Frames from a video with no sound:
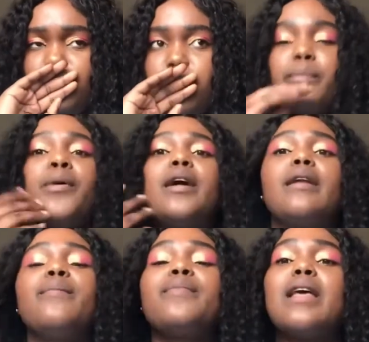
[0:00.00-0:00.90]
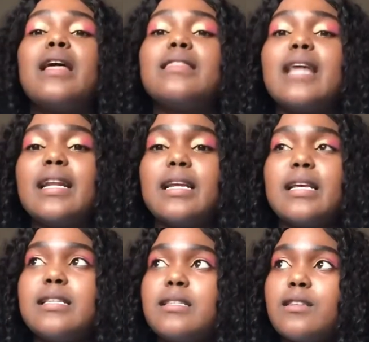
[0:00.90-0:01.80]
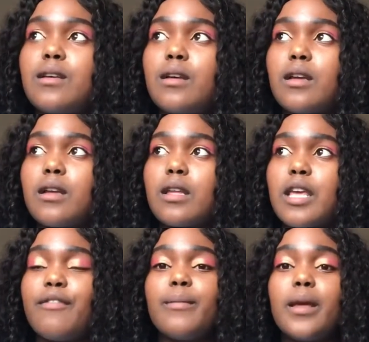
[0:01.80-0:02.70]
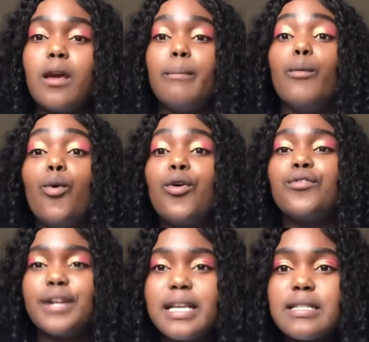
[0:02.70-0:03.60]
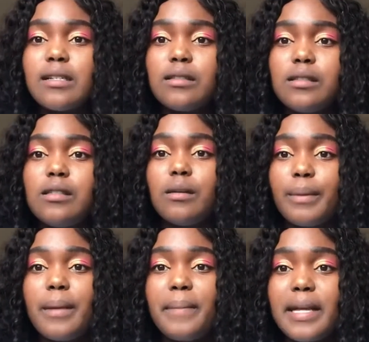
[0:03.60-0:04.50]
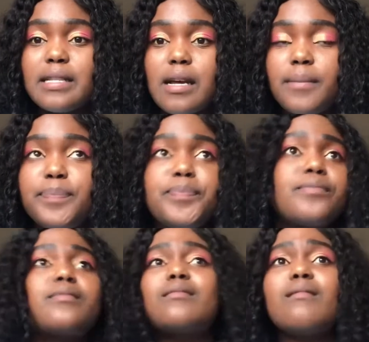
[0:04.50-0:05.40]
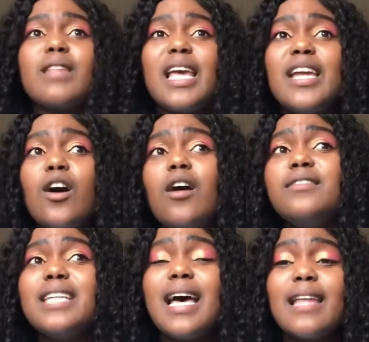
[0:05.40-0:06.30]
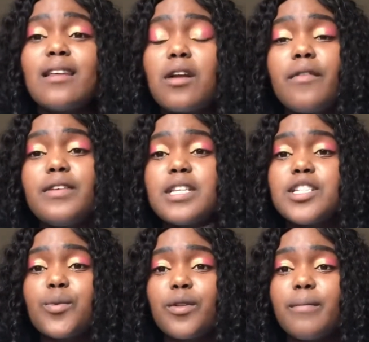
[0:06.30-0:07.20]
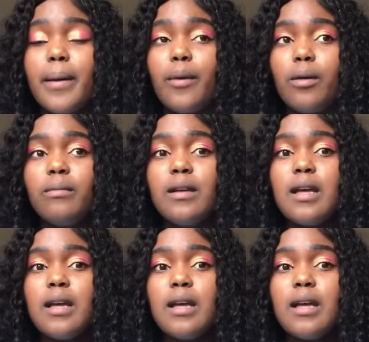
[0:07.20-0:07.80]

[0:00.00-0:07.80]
important, that is giving me more reason to be better. And after I had that conversation with my mom,